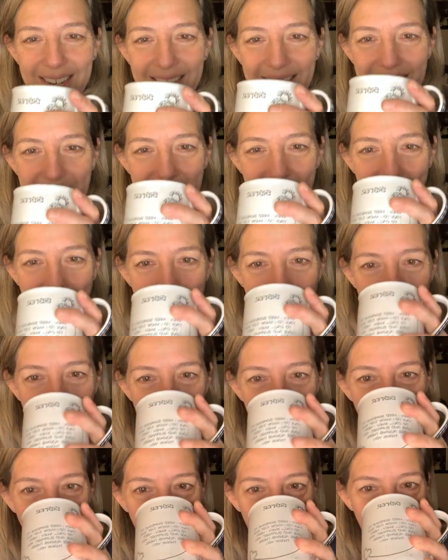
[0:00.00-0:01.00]

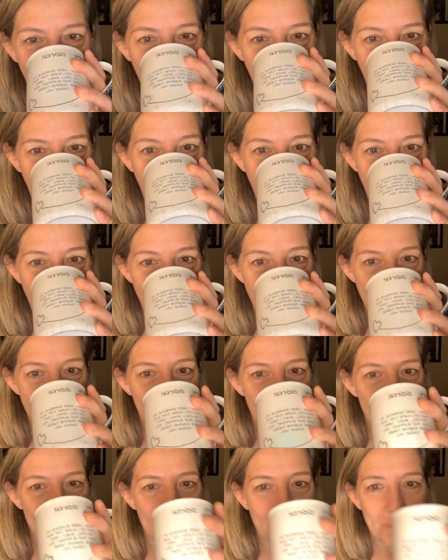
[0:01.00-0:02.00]

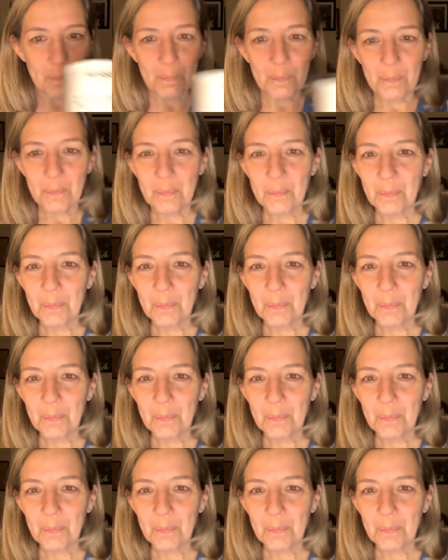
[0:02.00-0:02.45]
Nothing is said.